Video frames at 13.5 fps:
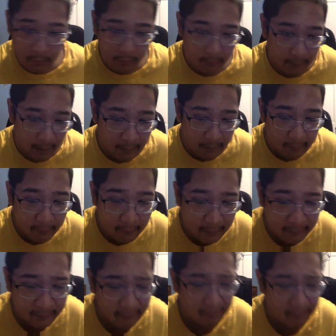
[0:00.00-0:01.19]
So that's
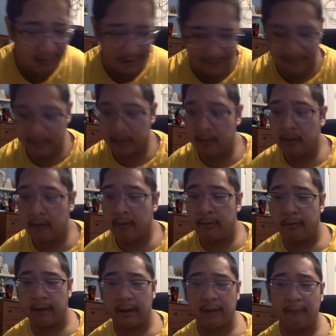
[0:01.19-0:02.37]
question one.
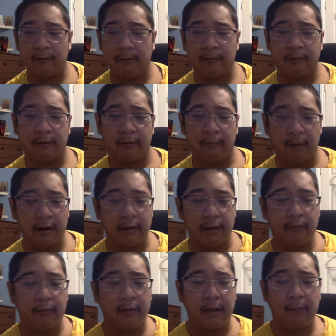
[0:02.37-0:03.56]
Second question is, what is
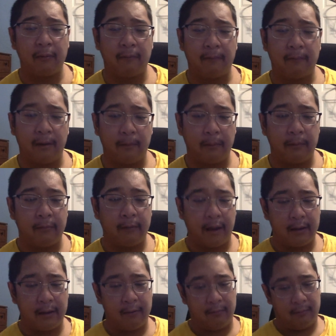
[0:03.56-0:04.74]
the game development
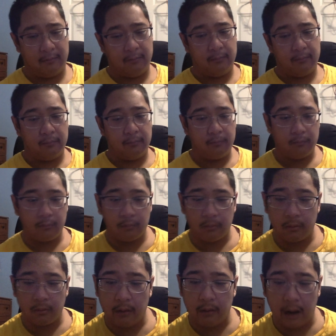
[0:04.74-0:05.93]
cycle?
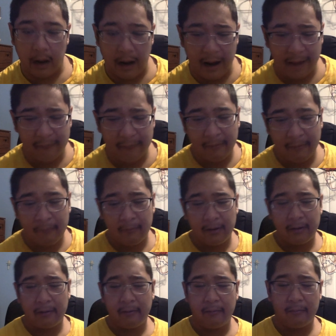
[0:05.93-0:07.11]
I just want
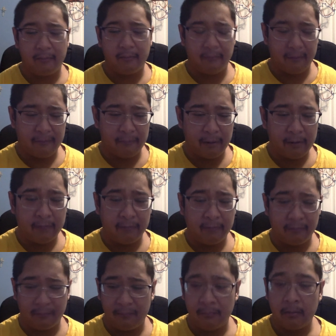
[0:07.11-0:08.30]
you to refer
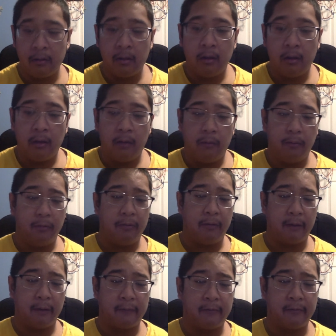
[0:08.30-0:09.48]
to
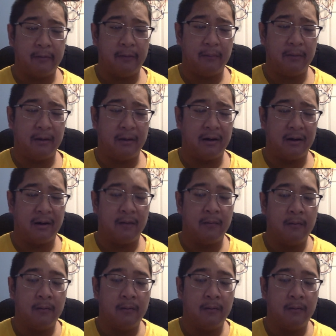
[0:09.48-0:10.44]
section number